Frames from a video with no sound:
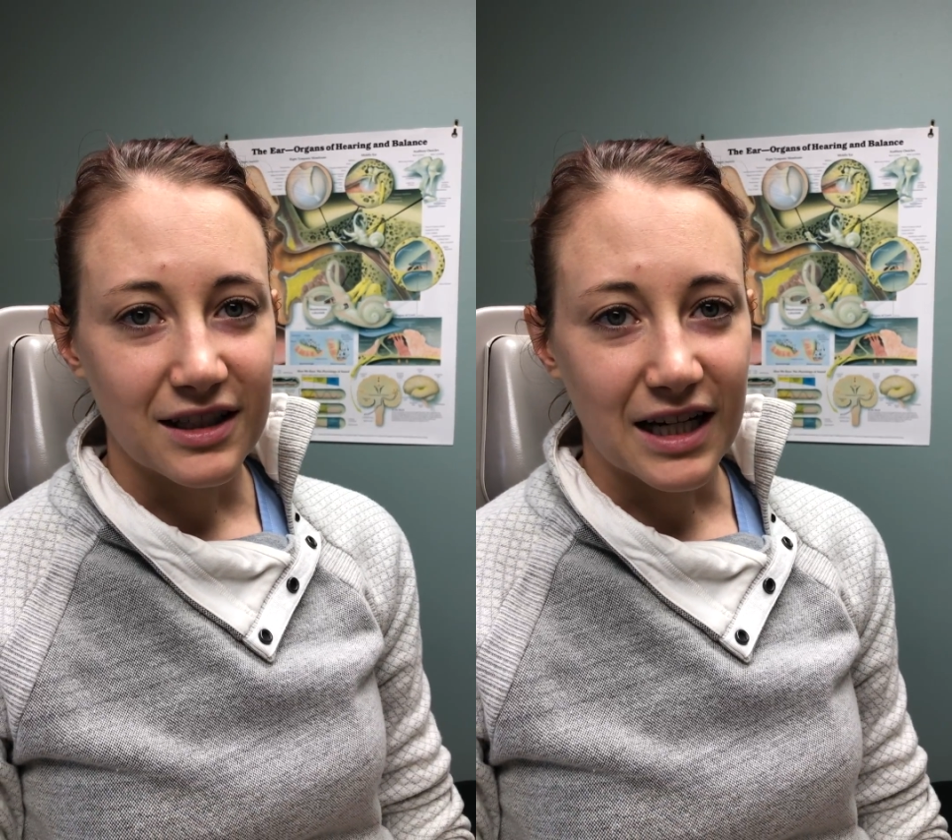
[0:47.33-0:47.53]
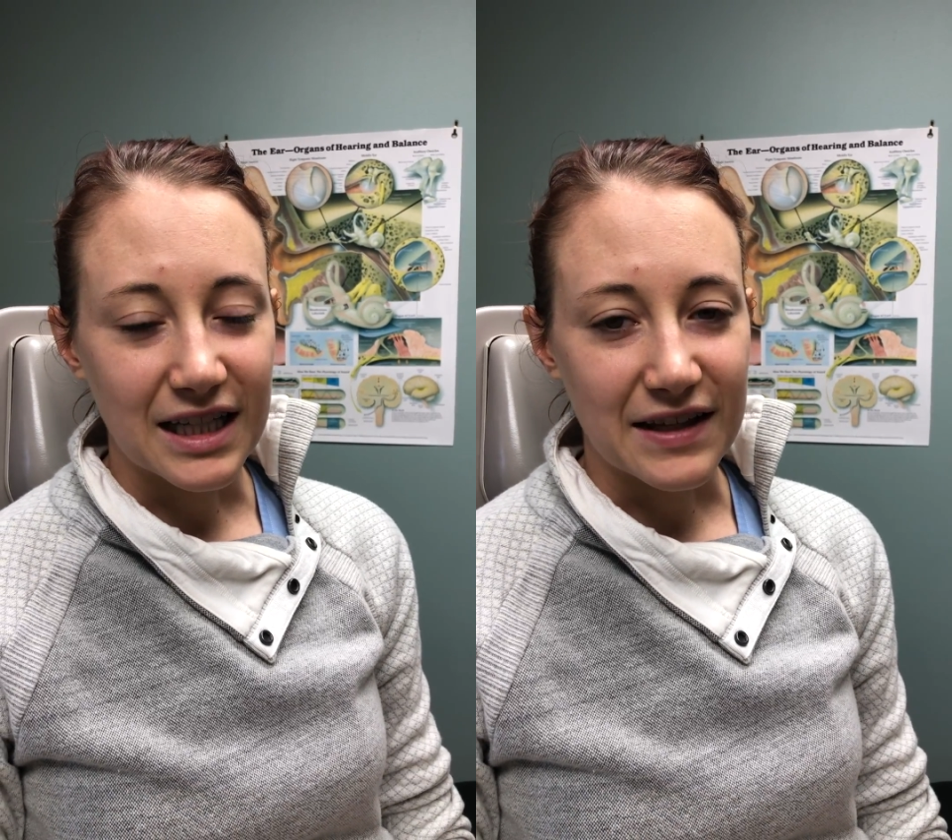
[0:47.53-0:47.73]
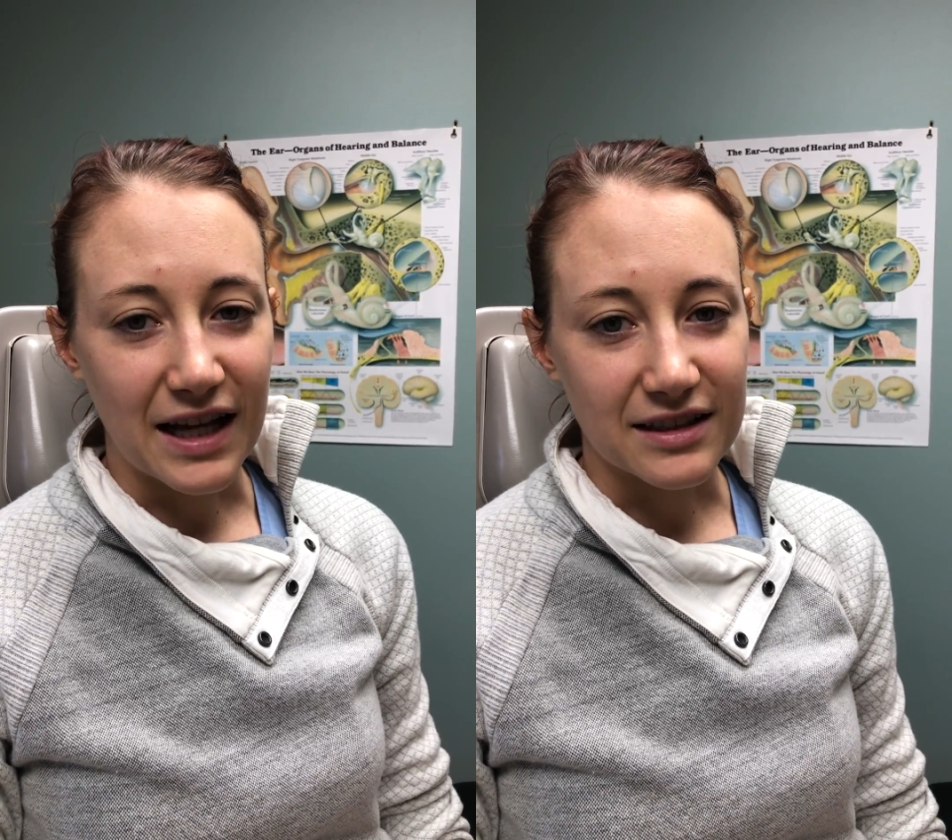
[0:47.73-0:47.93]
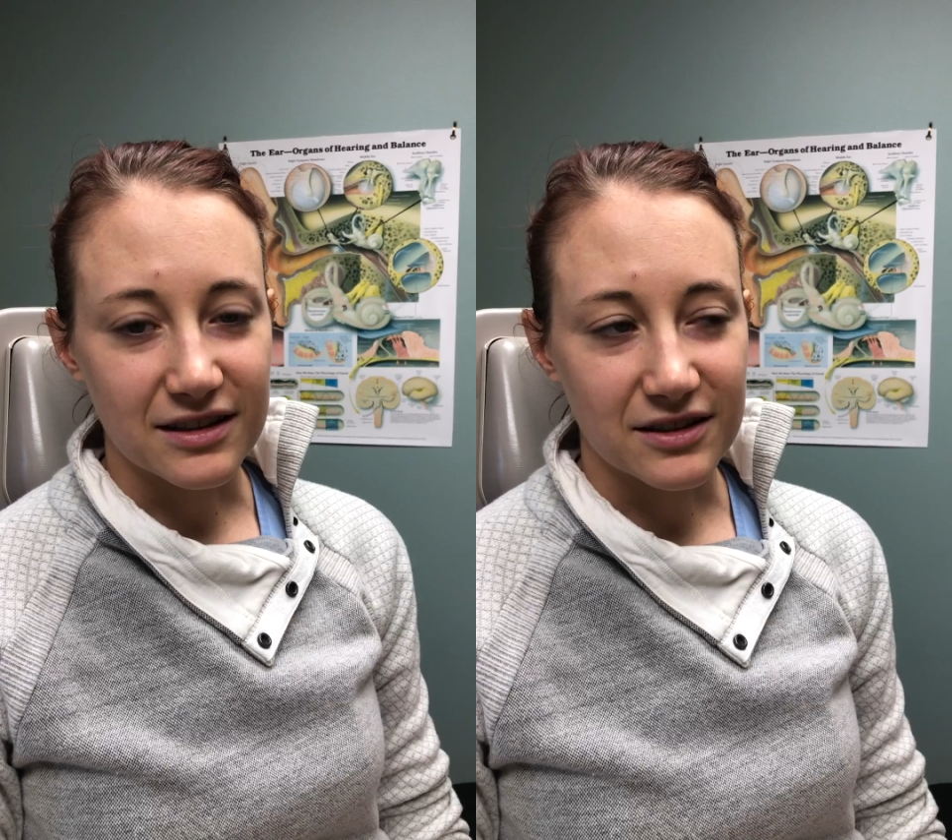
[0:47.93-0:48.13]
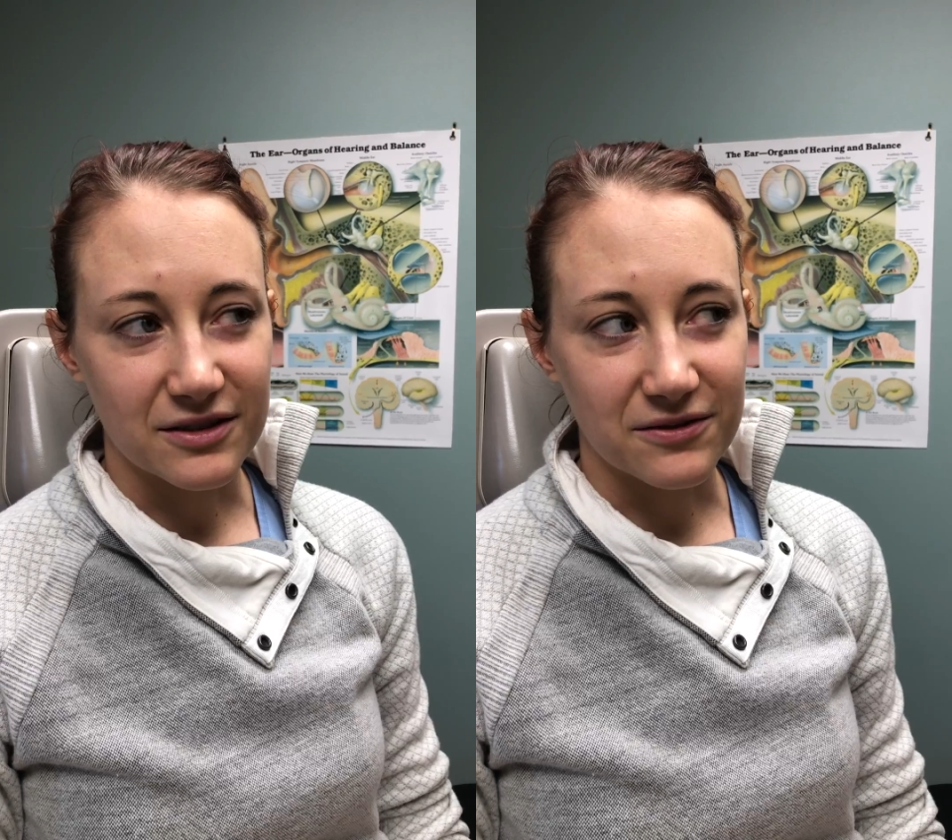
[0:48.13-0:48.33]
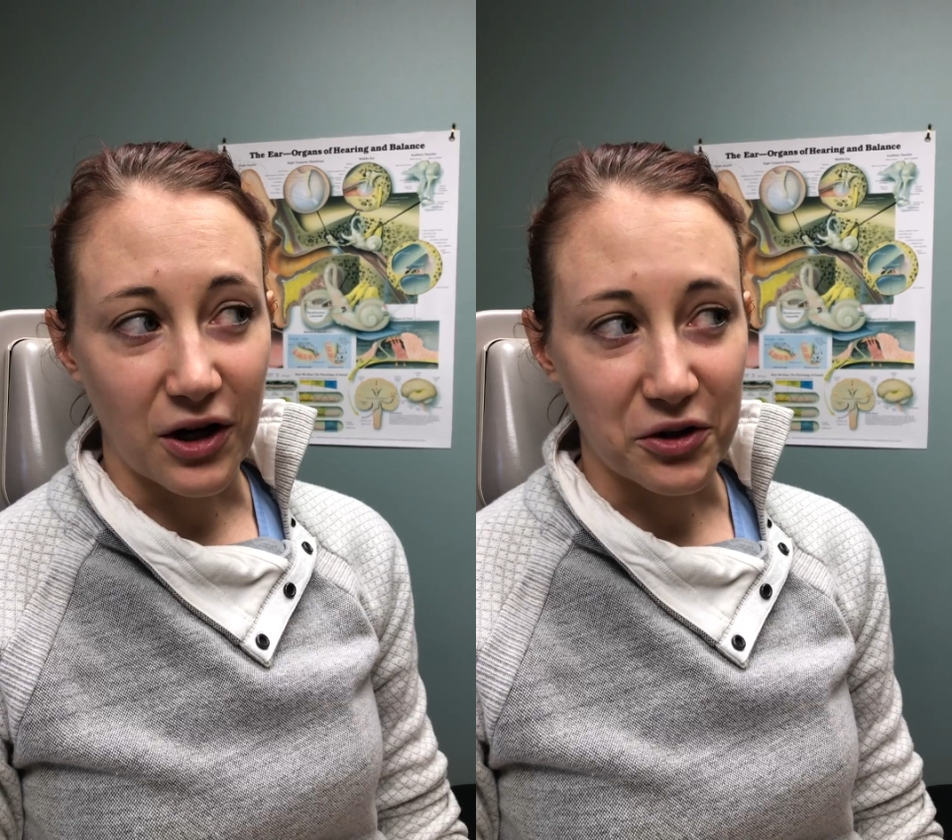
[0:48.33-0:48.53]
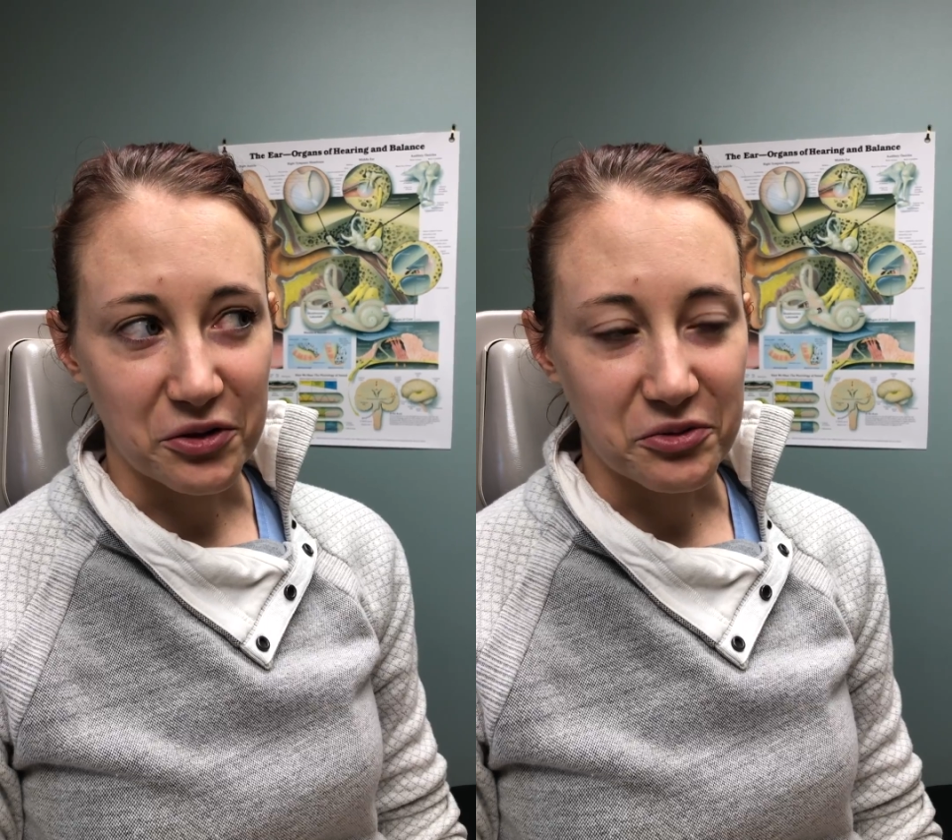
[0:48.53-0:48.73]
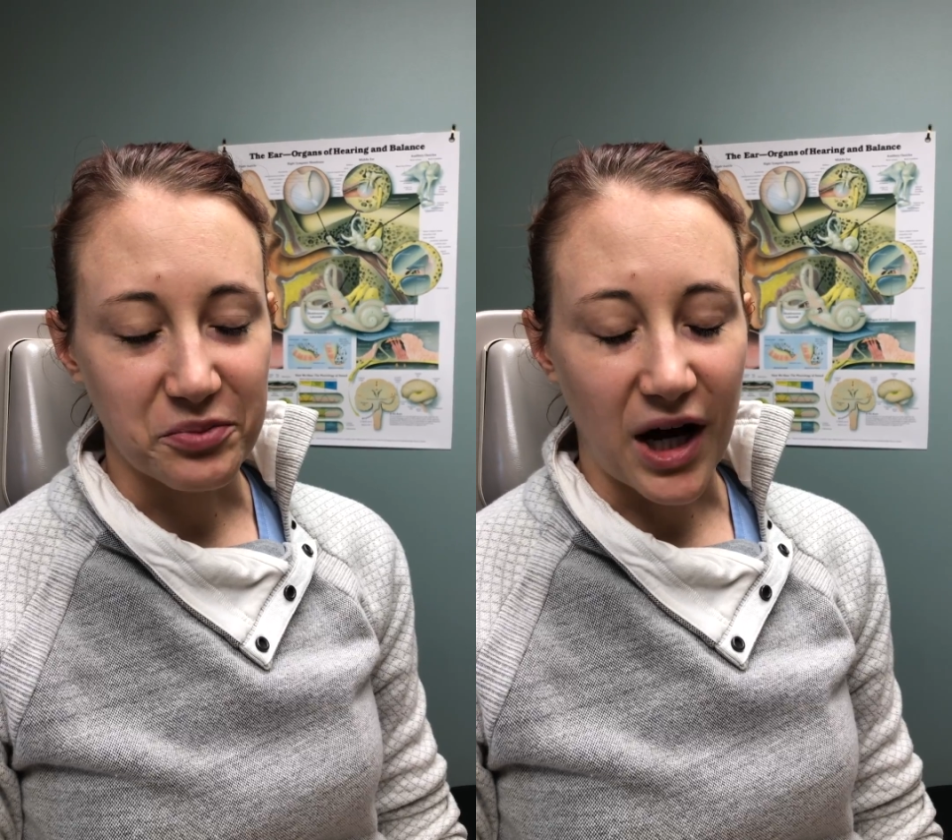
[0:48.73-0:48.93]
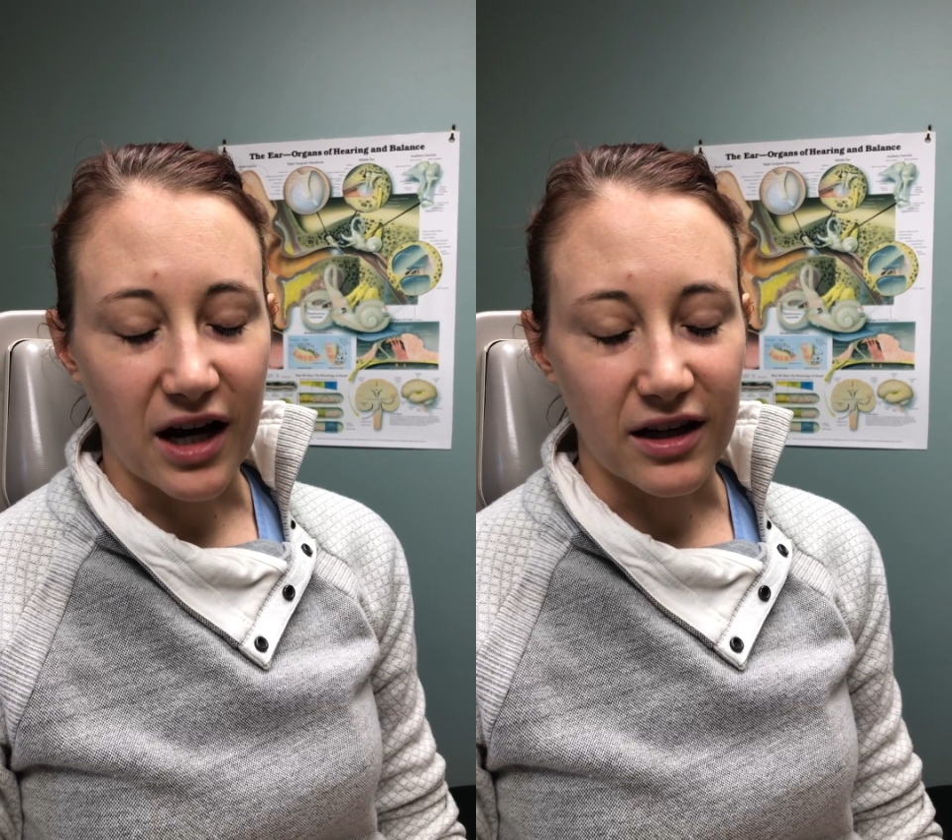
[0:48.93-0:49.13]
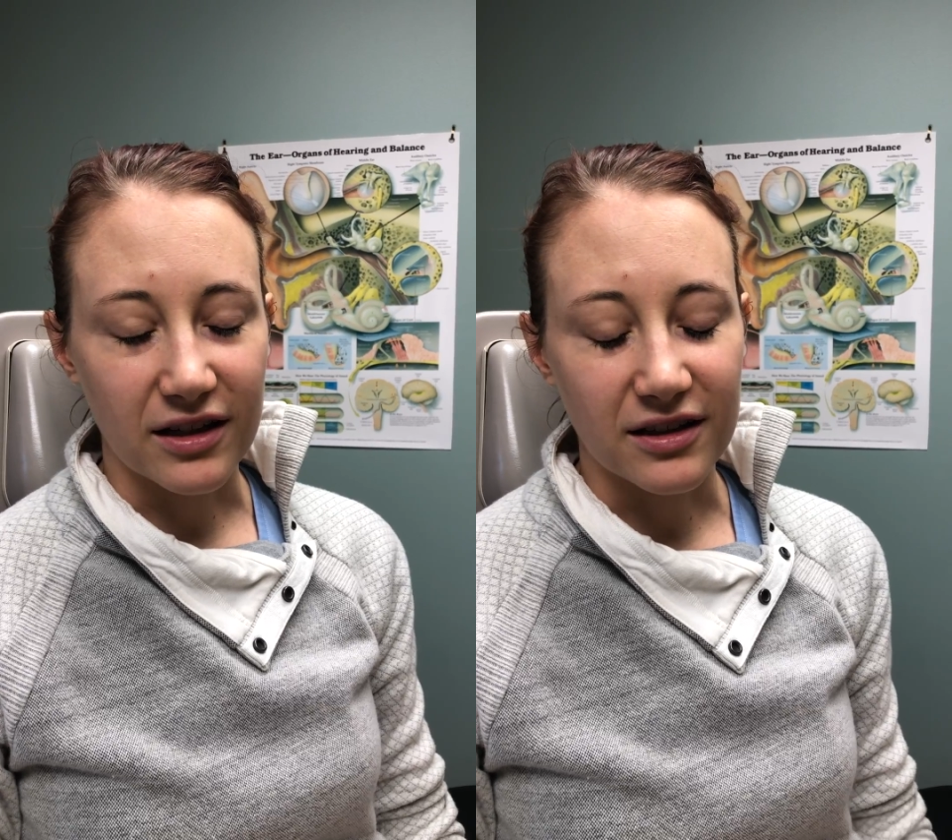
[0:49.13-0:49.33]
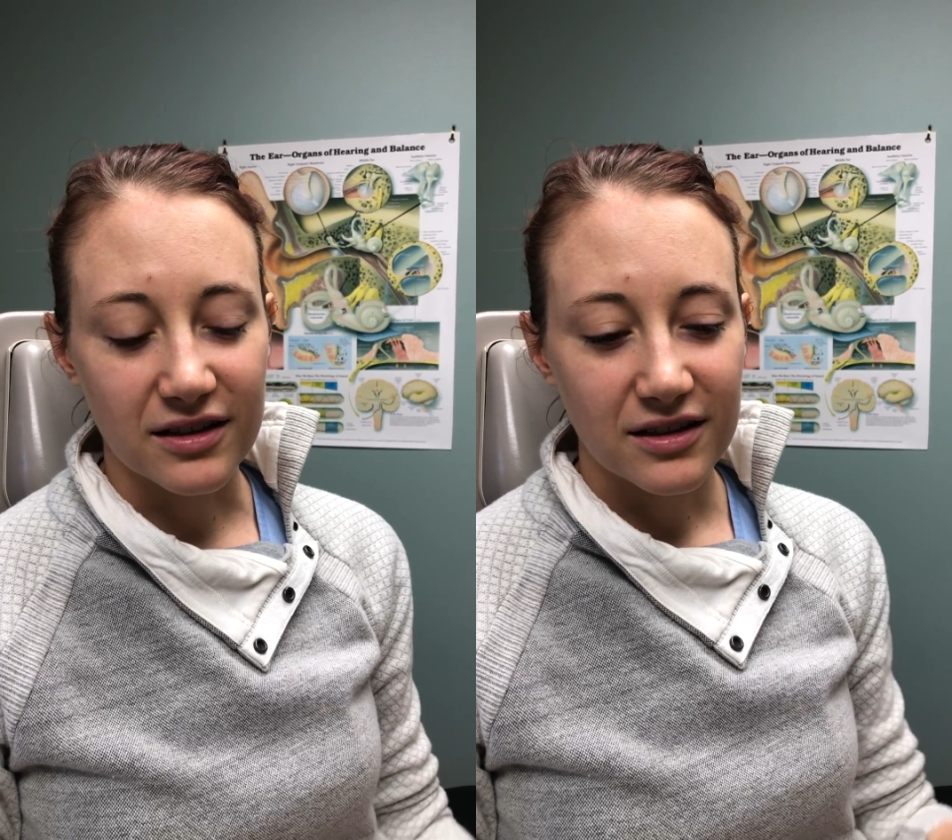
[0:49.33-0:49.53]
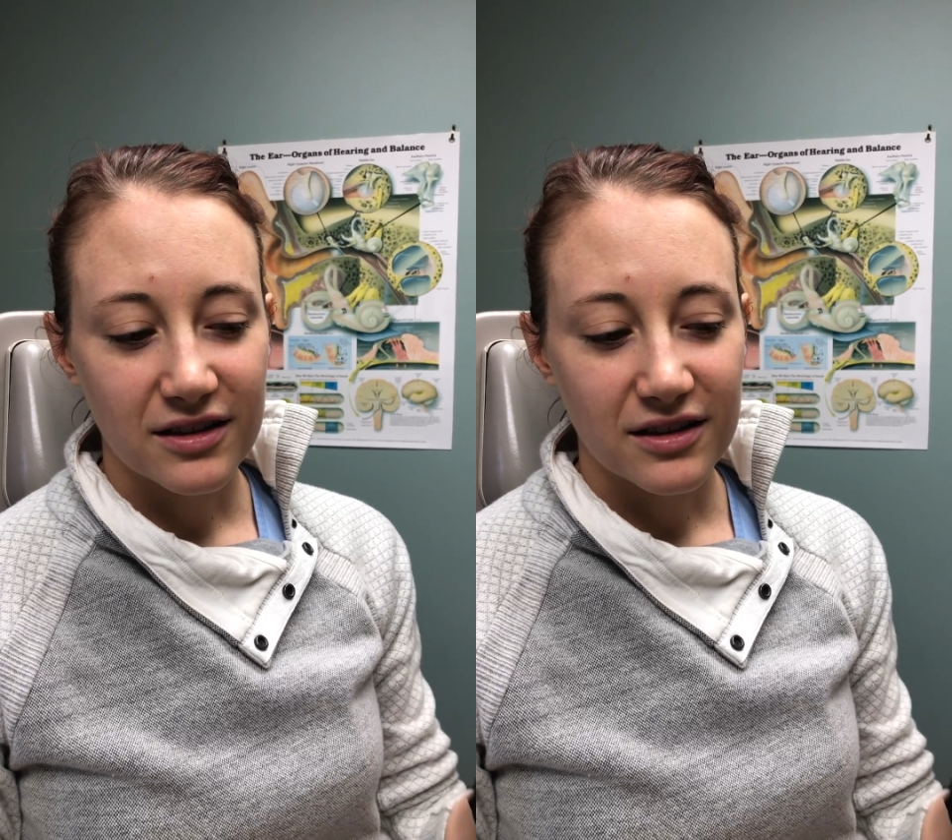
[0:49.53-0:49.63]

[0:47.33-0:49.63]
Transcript: And then that's followed by